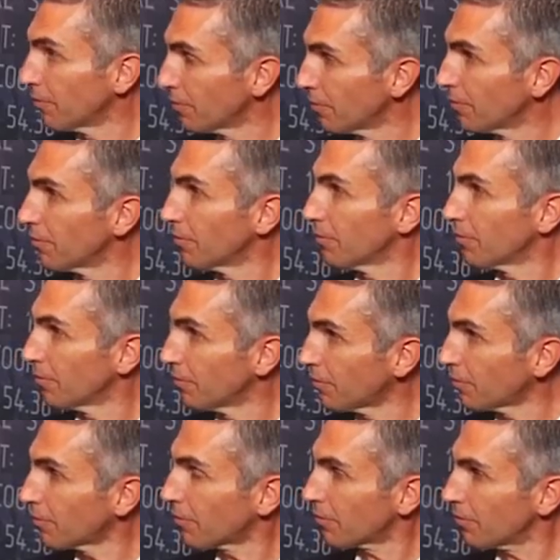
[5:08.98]

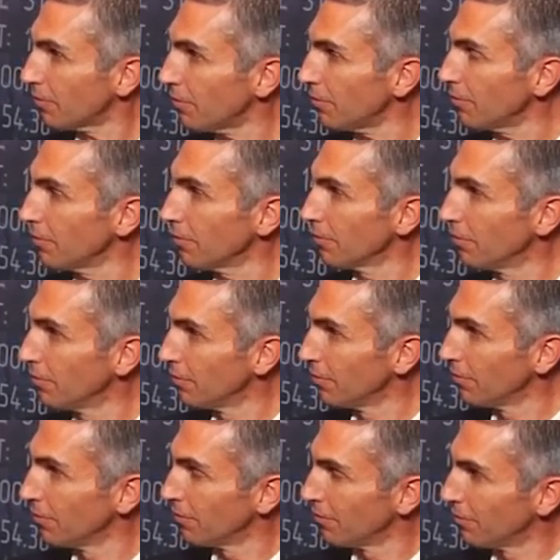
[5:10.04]

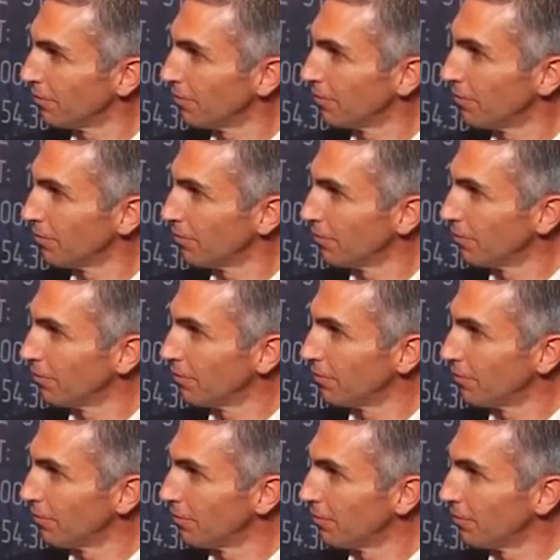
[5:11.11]
The person shown says nothing.